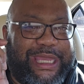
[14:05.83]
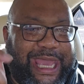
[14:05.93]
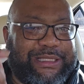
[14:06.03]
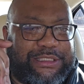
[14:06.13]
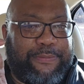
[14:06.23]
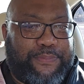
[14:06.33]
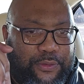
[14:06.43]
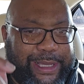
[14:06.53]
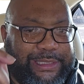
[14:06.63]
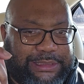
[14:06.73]
get to
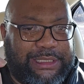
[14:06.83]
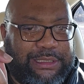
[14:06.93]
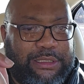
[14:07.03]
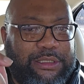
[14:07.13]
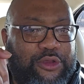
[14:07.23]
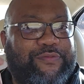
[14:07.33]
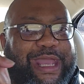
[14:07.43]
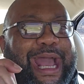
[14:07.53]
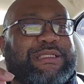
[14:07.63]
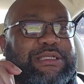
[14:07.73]
prison, you've
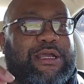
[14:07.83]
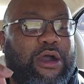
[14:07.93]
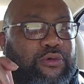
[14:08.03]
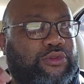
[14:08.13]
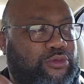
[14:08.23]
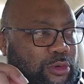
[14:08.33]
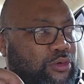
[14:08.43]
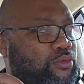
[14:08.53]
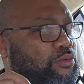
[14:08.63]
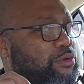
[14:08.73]
got to go
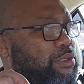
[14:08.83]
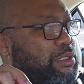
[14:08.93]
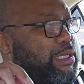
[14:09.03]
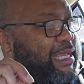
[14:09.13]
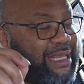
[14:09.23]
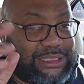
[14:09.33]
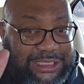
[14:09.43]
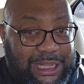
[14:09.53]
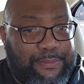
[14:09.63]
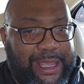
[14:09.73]
through, in
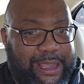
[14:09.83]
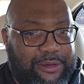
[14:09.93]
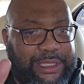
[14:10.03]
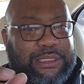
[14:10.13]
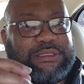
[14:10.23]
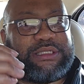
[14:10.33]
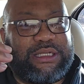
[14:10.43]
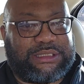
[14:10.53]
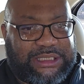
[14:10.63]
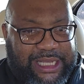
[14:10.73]
some areas,
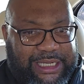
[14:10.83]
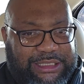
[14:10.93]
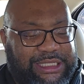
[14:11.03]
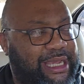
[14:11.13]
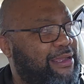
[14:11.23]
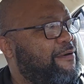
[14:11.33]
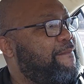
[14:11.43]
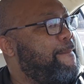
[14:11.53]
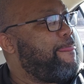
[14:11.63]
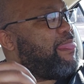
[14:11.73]
a city jail,
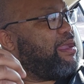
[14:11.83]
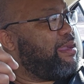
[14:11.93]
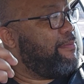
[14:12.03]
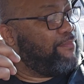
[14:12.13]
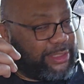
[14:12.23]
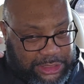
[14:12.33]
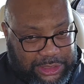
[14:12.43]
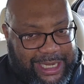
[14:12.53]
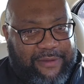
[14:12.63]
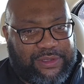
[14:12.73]
but you're
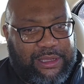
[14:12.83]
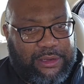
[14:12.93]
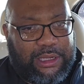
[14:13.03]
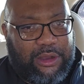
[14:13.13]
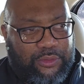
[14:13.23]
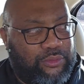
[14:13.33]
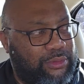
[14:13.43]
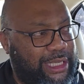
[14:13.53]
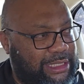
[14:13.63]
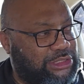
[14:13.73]
definitely going to go
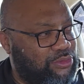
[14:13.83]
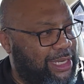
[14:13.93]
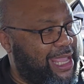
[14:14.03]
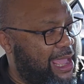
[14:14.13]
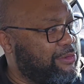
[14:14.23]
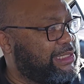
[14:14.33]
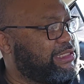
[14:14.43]
into a county